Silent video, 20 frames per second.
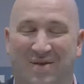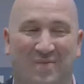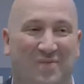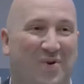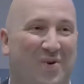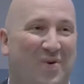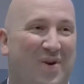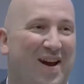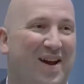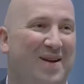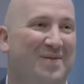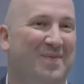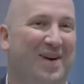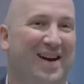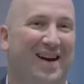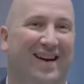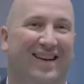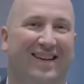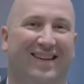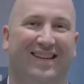Paran
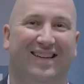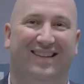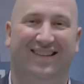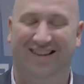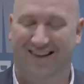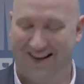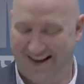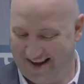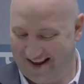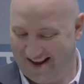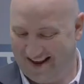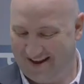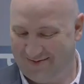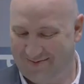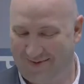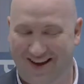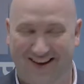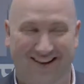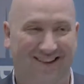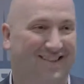Market,
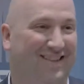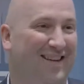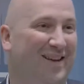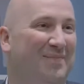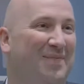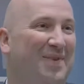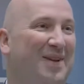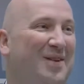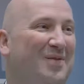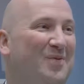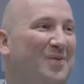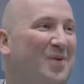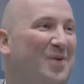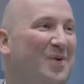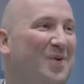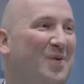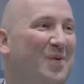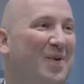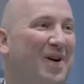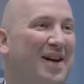about a 10-minute
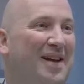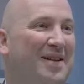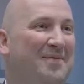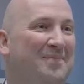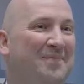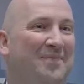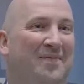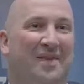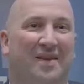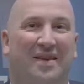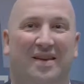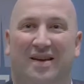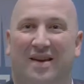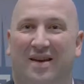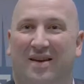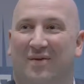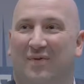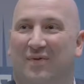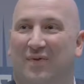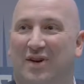walk away.
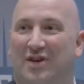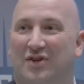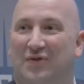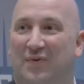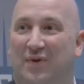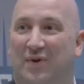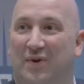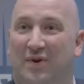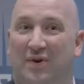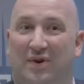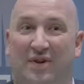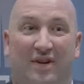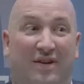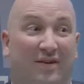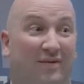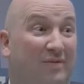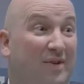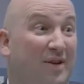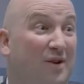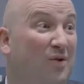Fresh
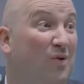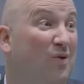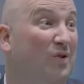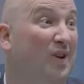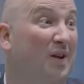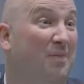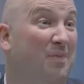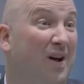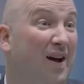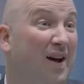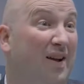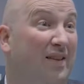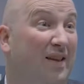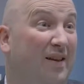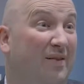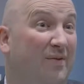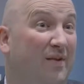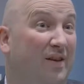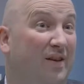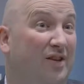food, you can also park
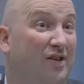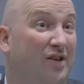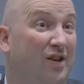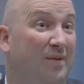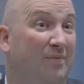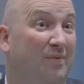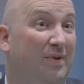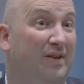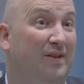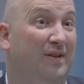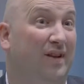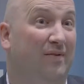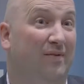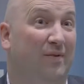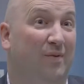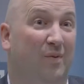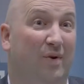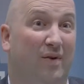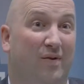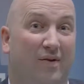there fairly cheaply, so if
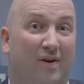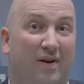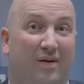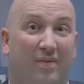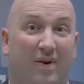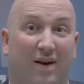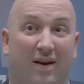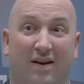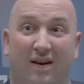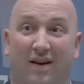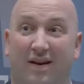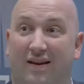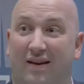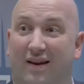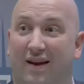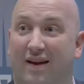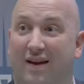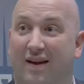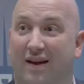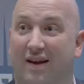you're wondering about how to
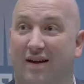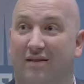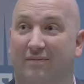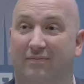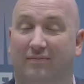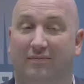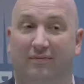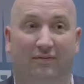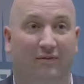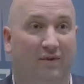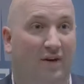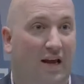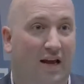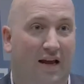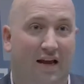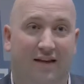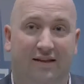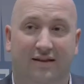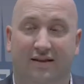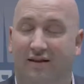get here,
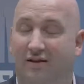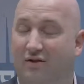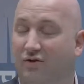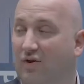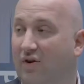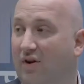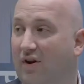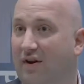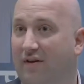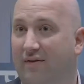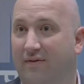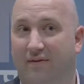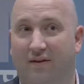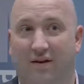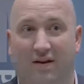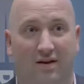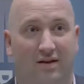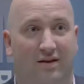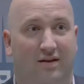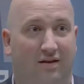easier to drive.
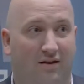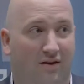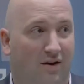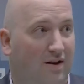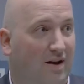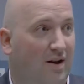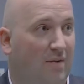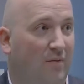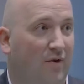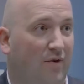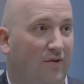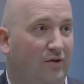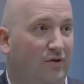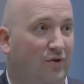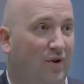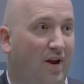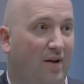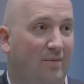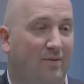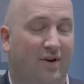Got a number of
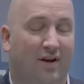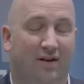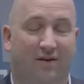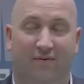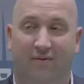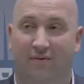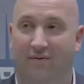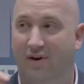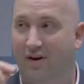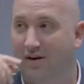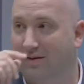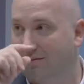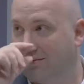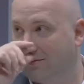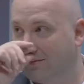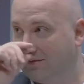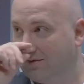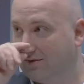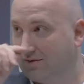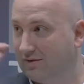trams out the front.
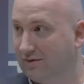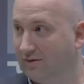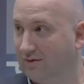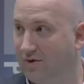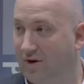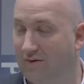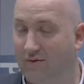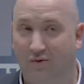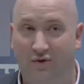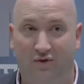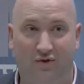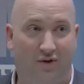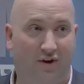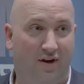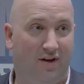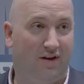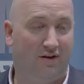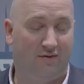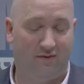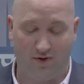Greville
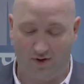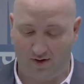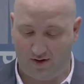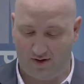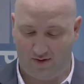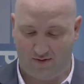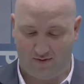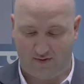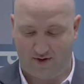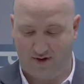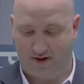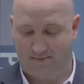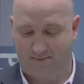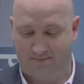Street, you've got your